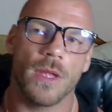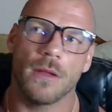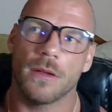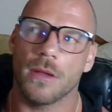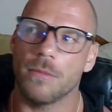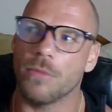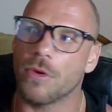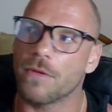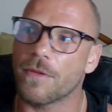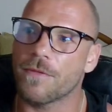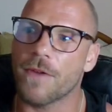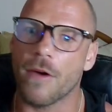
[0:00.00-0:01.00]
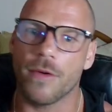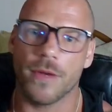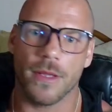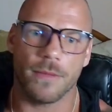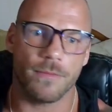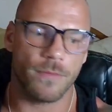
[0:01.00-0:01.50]
like more of a
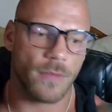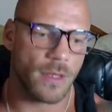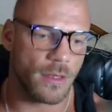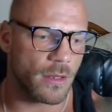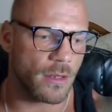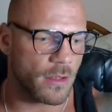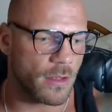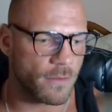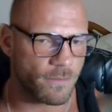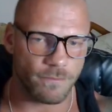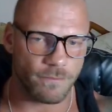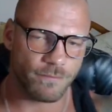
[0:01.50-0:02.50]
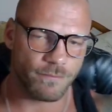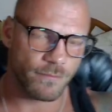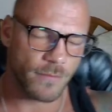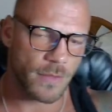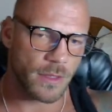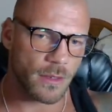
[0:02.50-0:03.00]
foreigner,
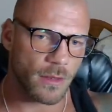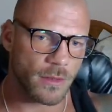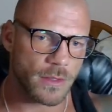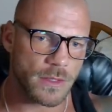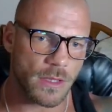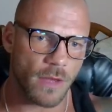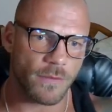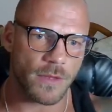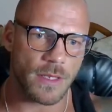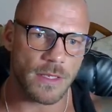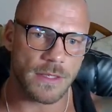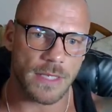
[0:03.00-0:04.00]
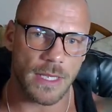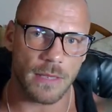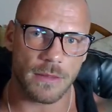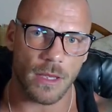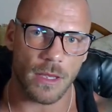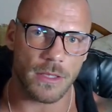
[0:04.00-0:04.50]
it's not often that you see
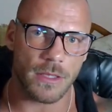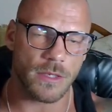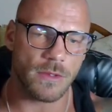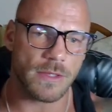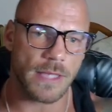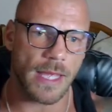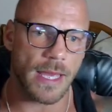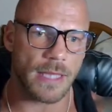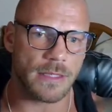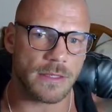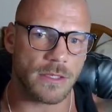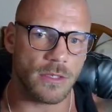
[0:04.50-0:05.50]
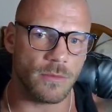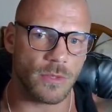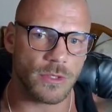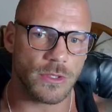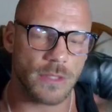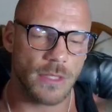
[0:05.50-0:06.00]
Thais using their hands too
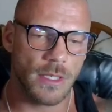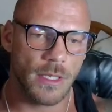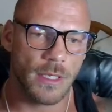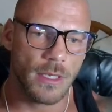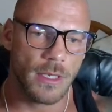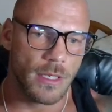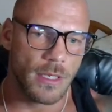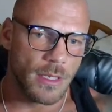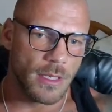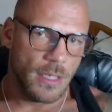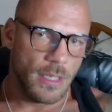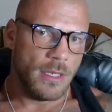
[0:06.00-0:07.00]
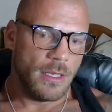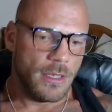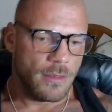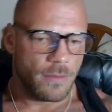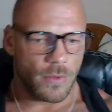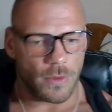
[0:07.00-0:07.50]
much.
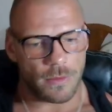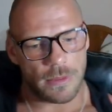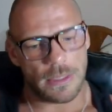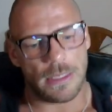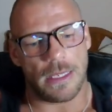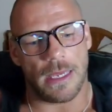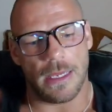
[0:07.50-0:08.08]
But yeah,